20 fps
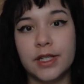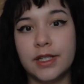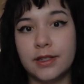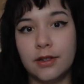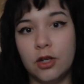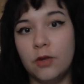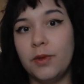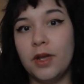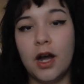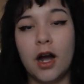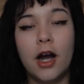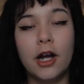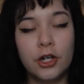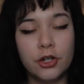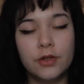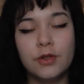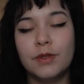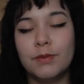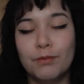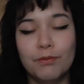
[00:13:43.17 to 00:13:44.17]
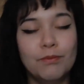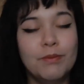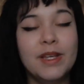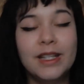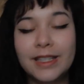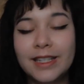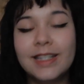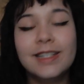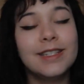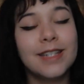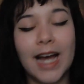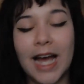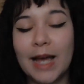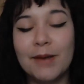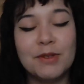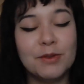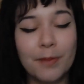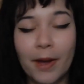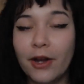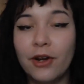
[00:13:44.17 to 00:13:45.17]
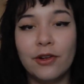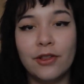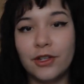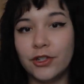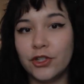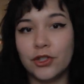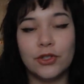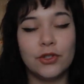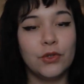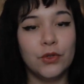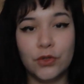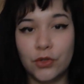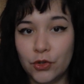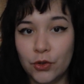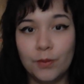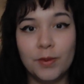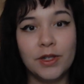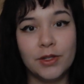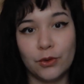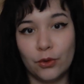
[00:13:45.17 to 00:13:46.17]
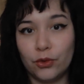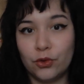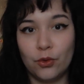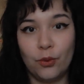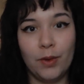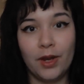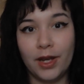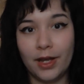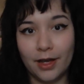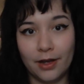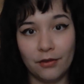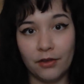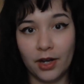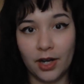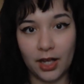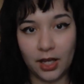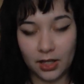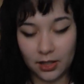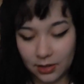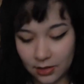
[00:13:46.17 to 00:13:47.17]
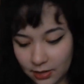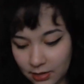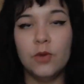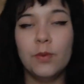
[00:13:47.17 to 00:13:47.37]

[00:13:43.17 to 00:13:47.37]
is going to be 100 million times better than just consuming social media every day.